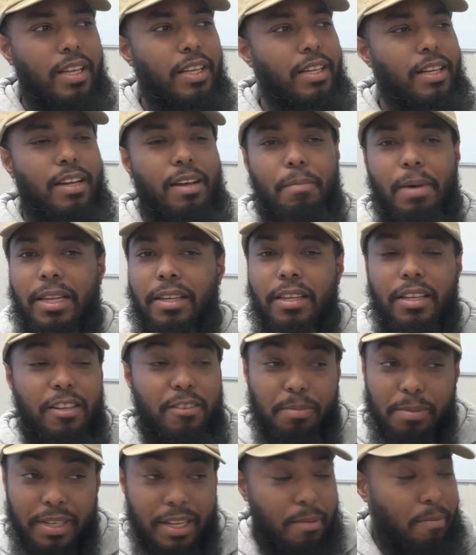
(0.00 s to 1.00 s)
I love
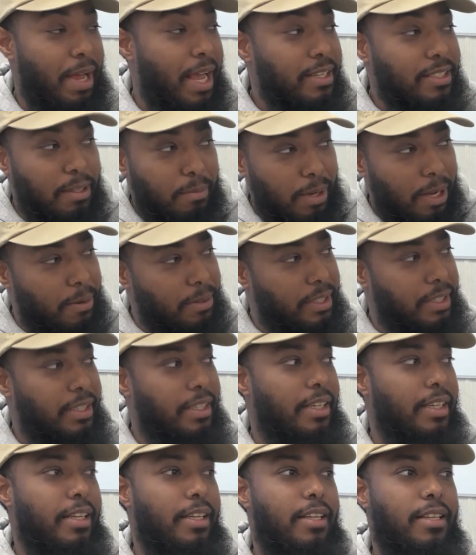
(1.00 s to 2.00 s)
playing basketball with the
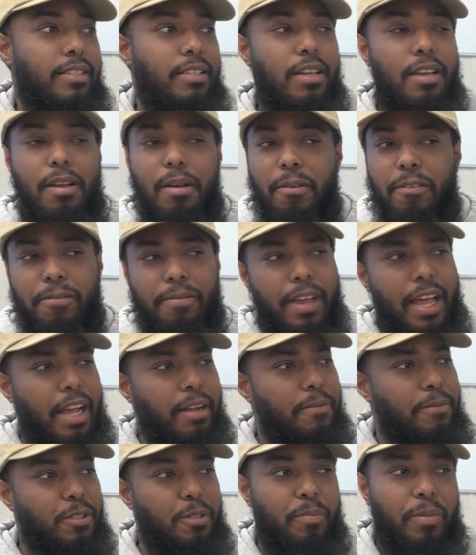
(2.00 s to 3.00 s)
kids, flag
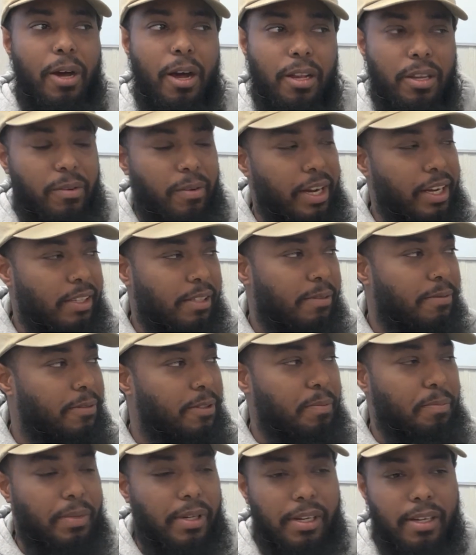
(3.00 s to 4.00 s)
football, or regular
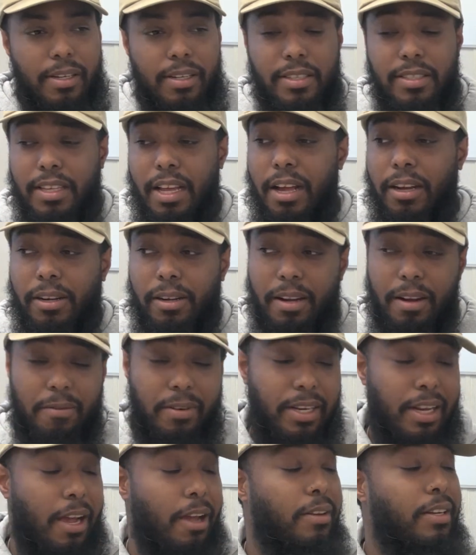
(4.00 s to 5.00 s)
football, soccer every
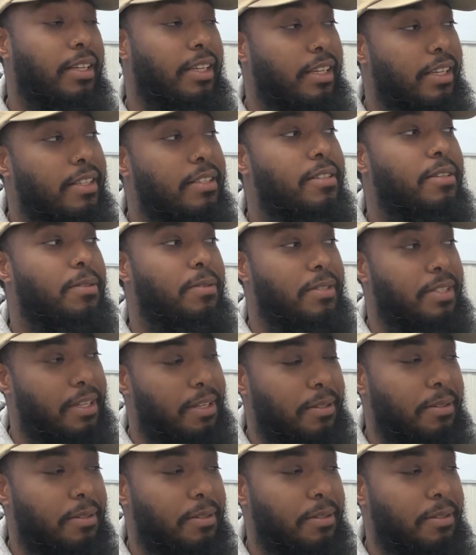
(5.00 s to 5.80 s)
now and again too. So